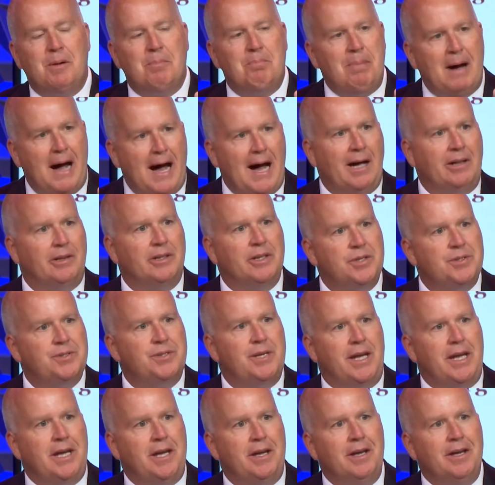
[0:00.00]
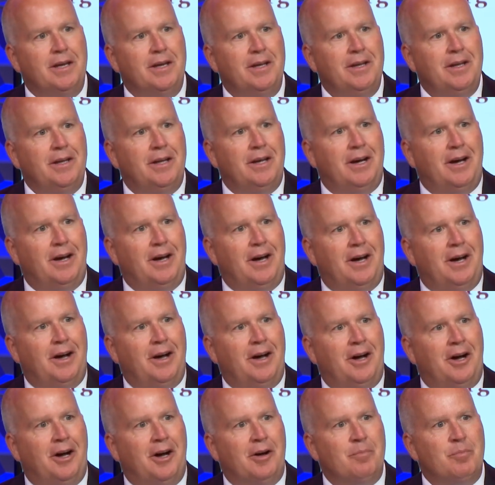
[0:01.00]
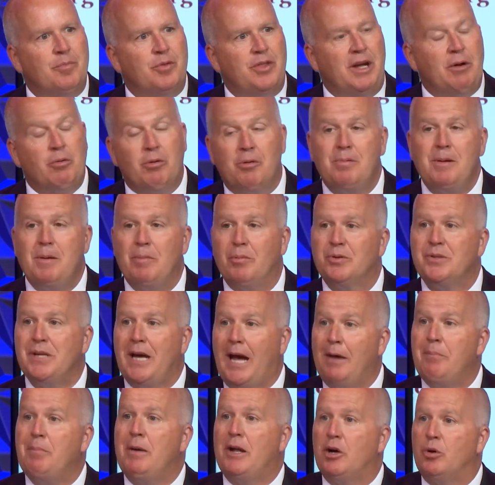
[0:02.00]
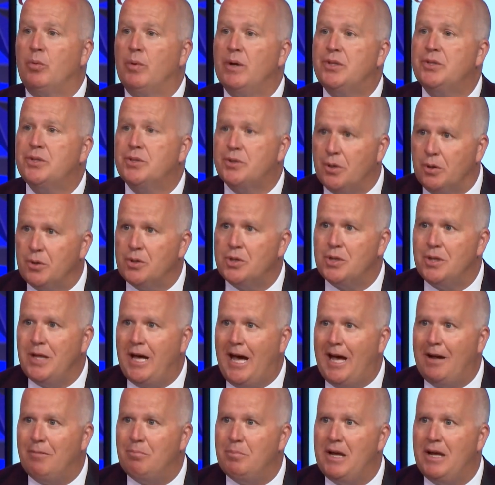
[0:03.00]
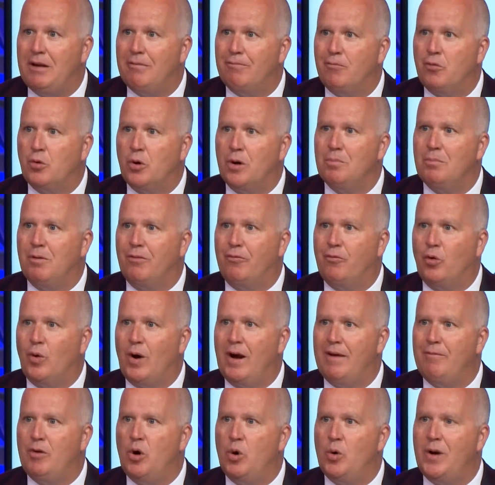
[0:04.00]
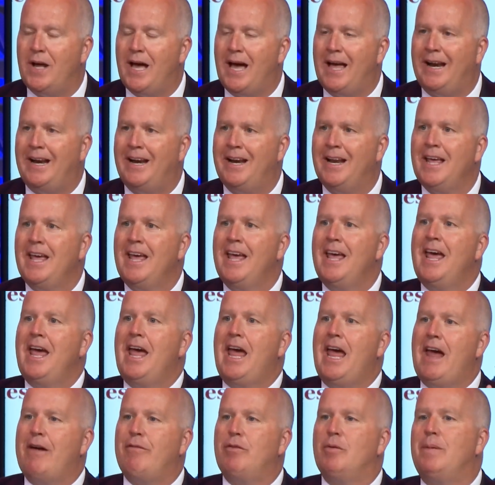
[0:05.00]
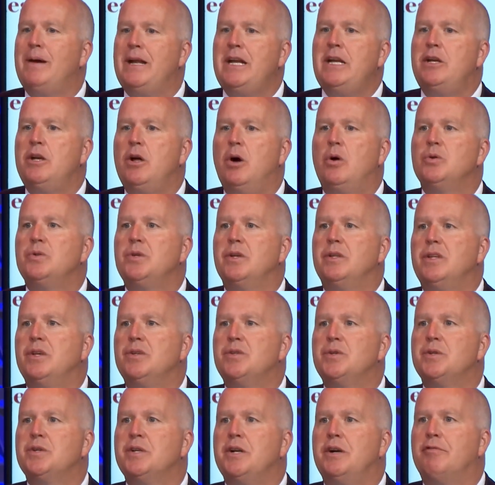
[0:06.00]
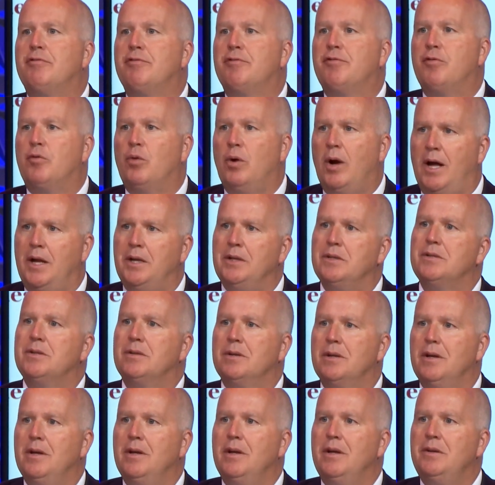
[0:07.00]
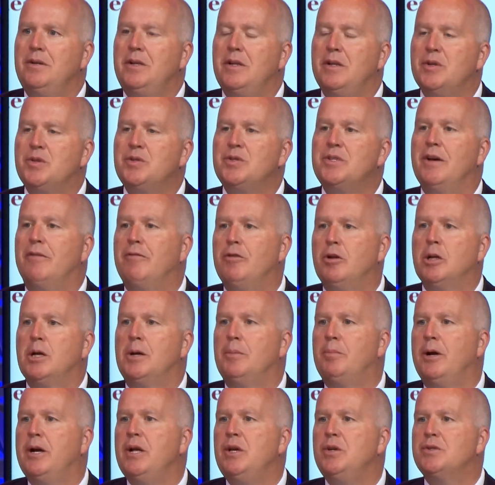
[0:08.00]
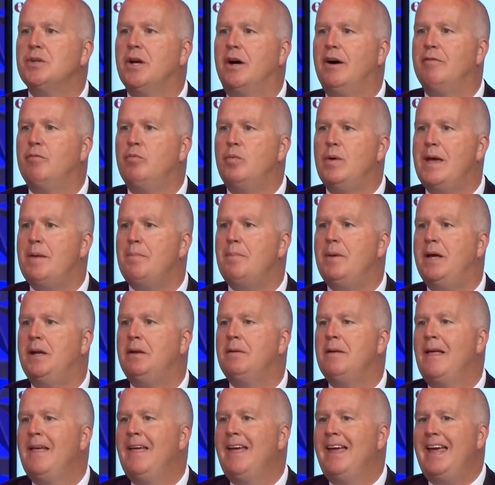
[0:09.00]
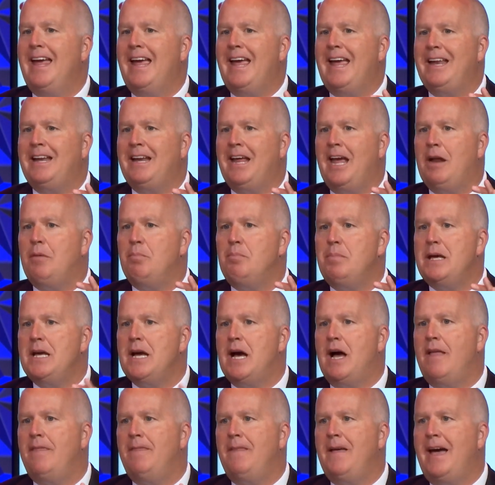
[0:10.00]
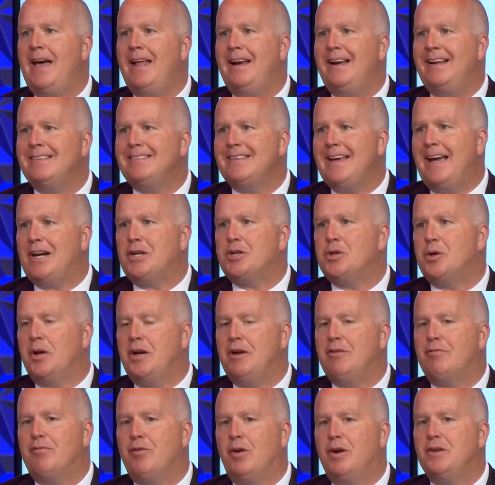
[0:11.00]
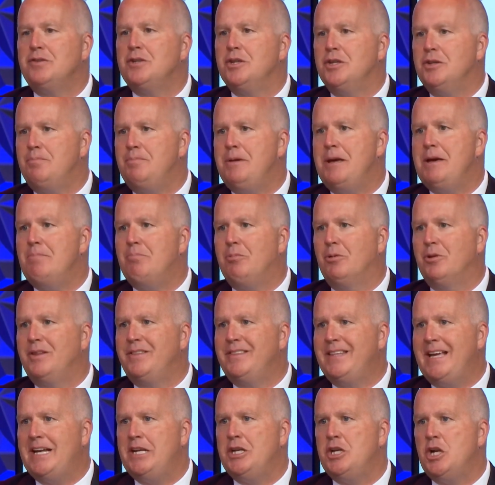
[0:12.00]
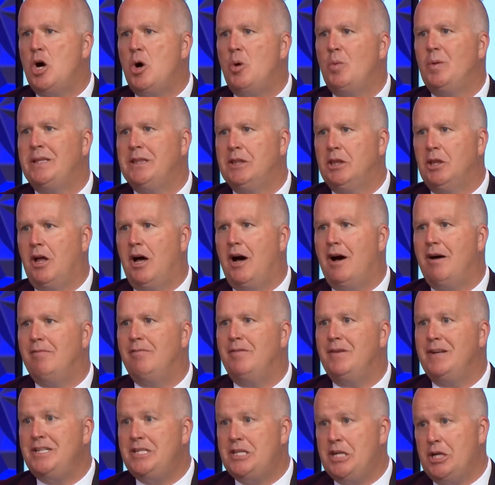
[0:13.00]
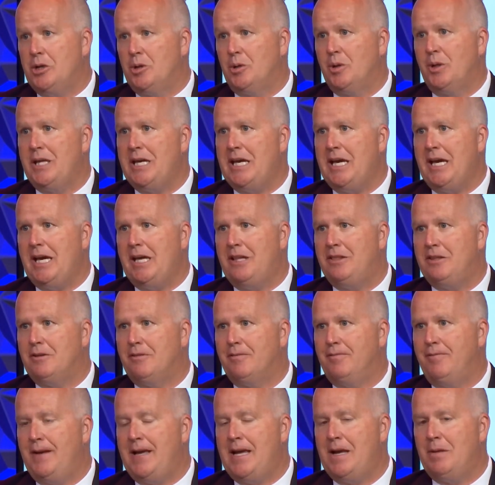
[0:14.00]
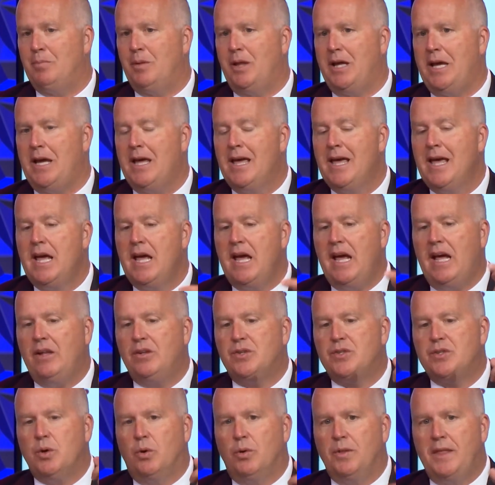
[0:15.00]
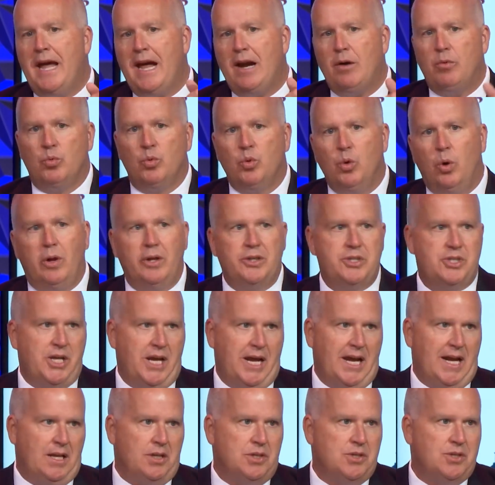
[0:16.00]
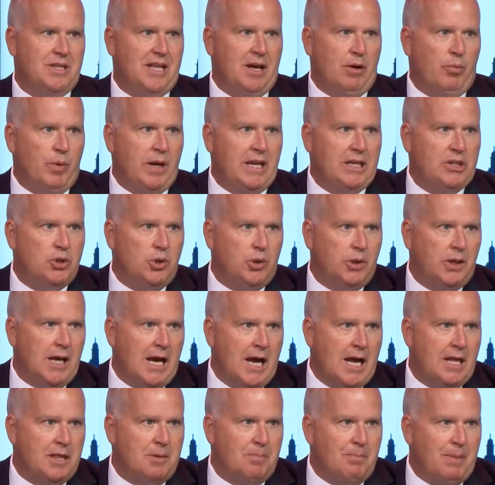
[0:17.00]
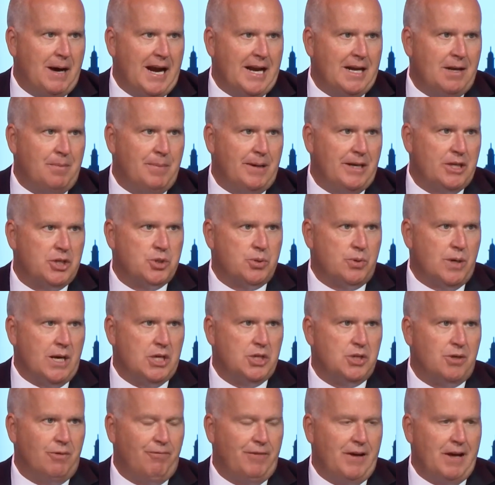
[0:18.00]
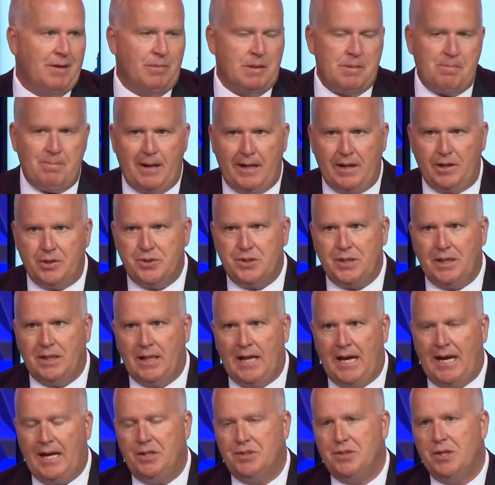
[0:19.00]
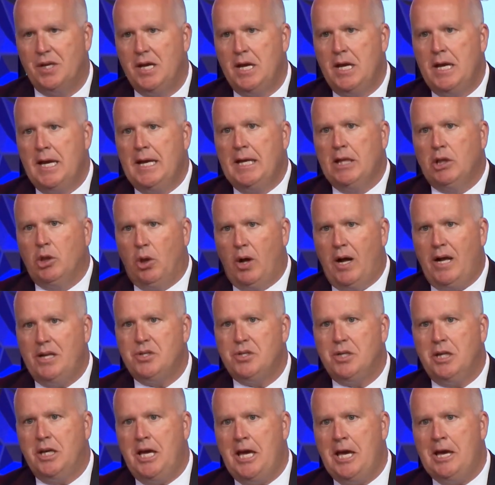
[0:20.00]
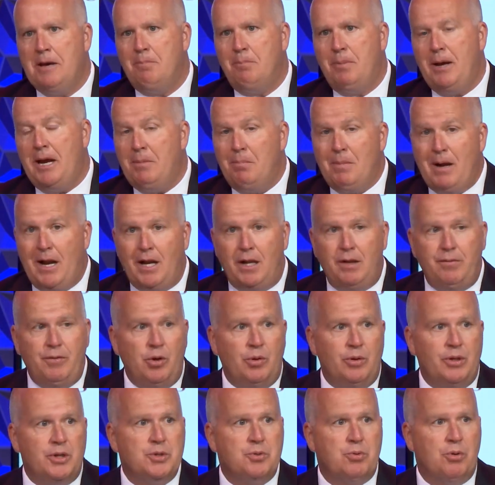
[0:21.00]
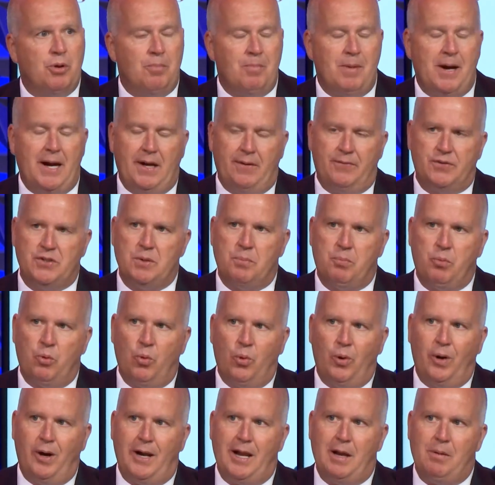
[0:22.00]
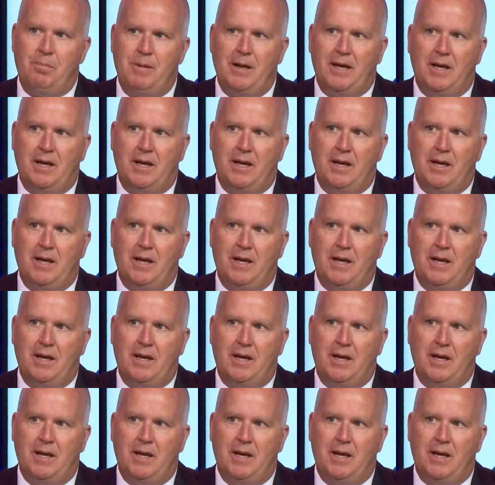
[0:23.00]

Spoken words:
a policy thing where people say, I better research that and be informed before I vote on it. Everybody knows that this is an affront to the civil liberties of women, and beyond that, it's actually an affront to the people that they know and love dearly in their family. And so that rule change that we took on, the Biden administration, Family Policy Alliance, launched a campaign. Many of you in this room might have supported it